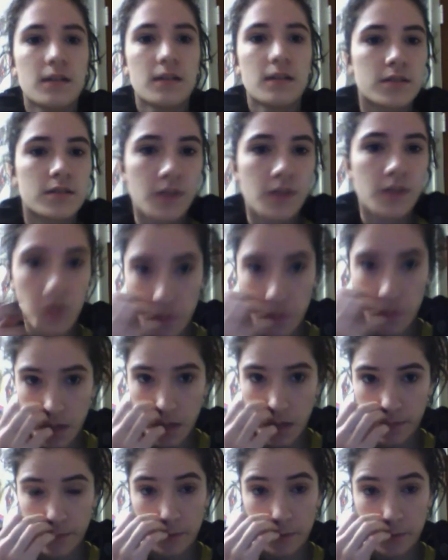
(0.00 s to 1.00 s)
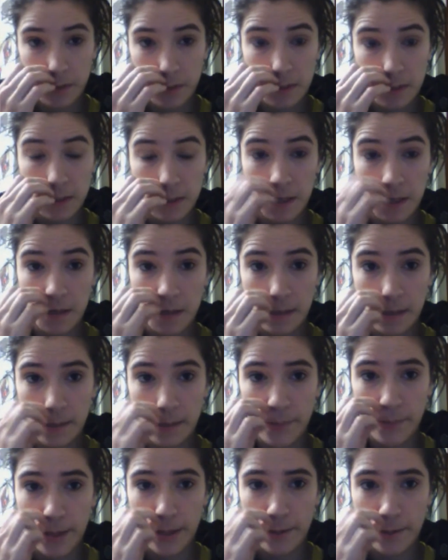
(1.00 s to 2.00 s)
So I'm going to talk
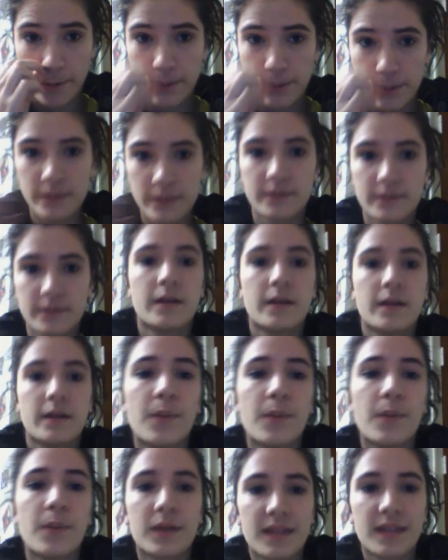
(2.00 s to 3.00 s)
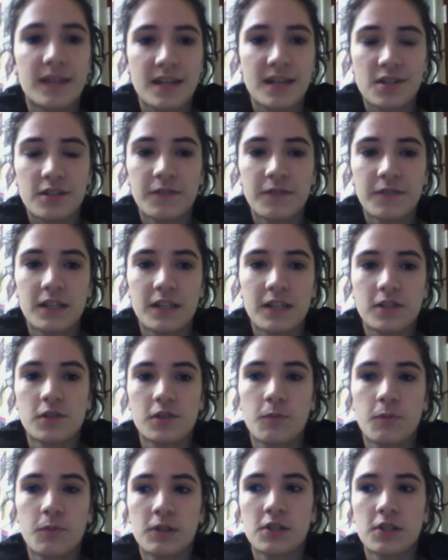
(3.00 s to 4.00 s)
about a book that I just finished,
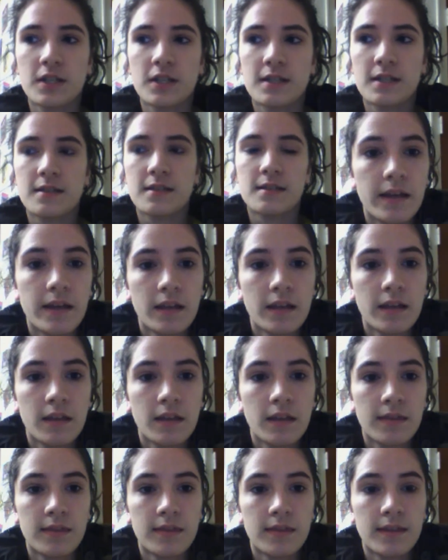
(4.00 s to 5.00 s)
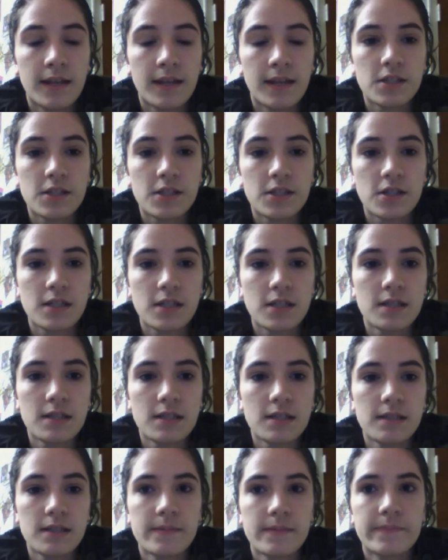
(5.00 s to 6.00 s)
which is The Night Circus,
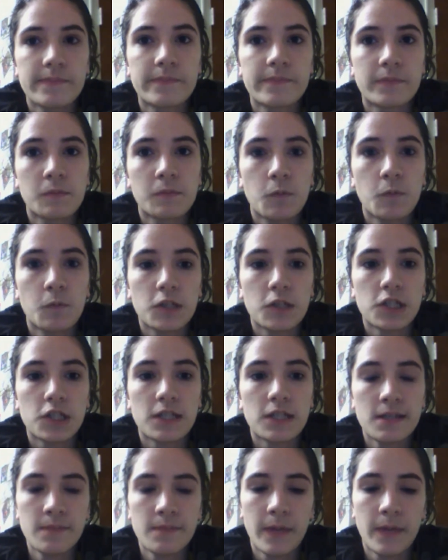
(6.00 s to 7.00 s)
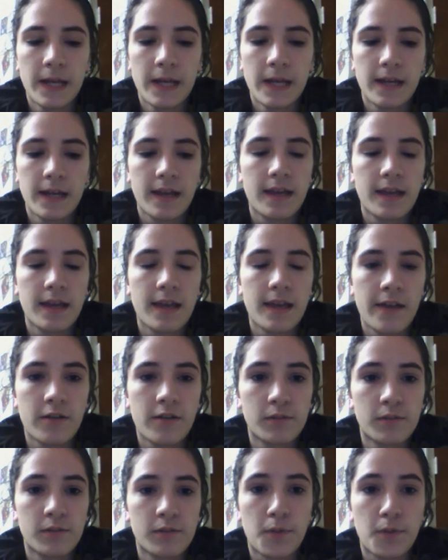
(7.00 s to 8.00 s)
which is by
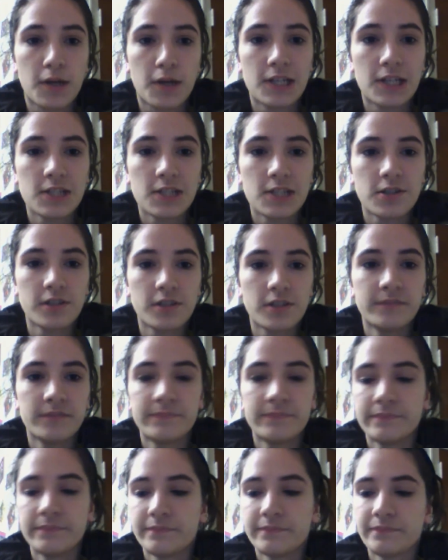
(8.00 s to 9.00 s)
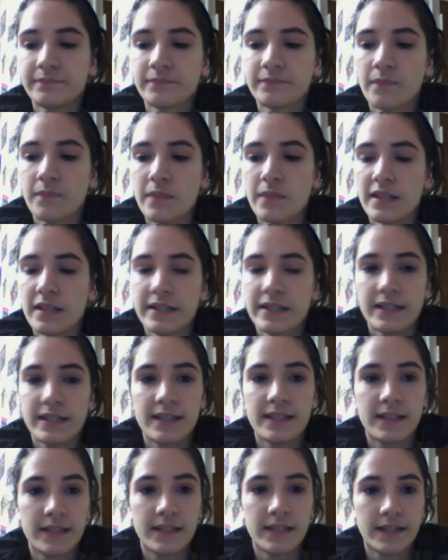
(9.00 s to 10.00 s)
Erin Morgenstern
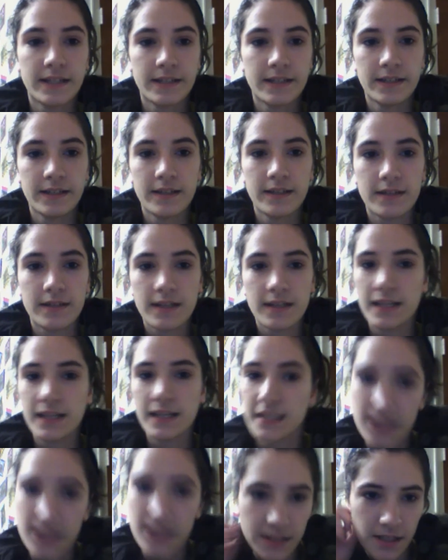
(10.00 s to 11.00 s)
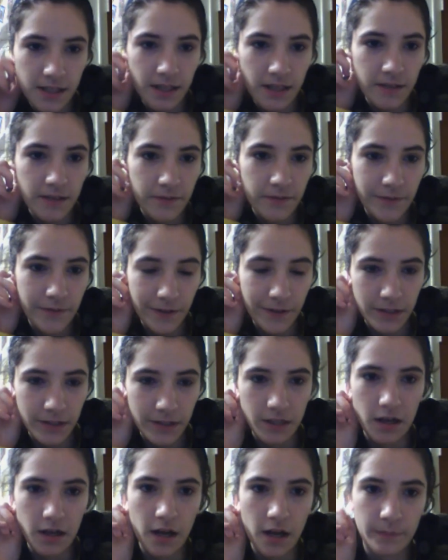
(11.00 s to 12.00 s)
and it's a very
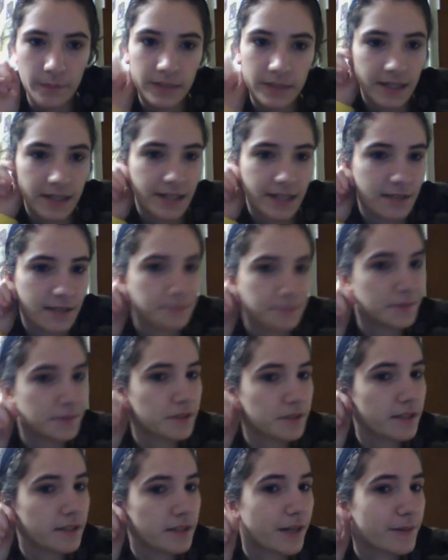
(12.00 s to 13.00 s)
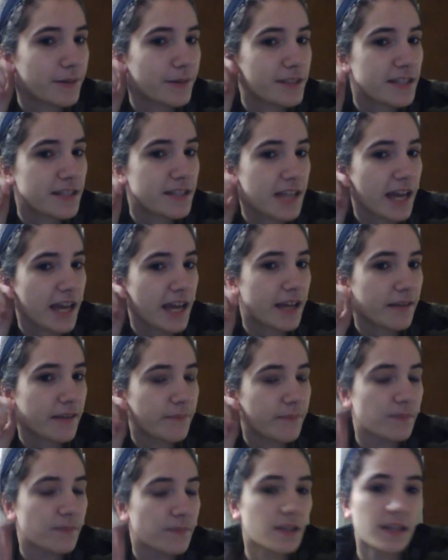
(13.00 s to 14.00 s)
complicated book, I would say.
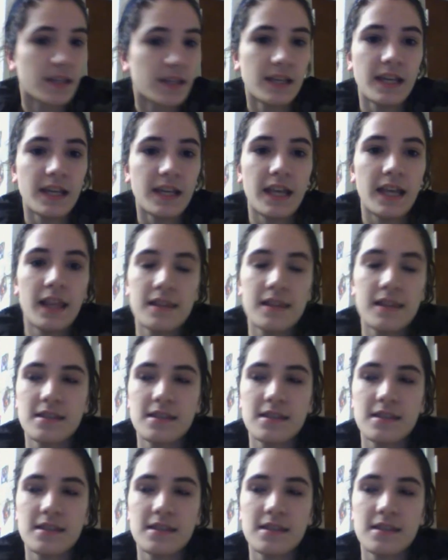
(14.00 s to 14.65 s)
It's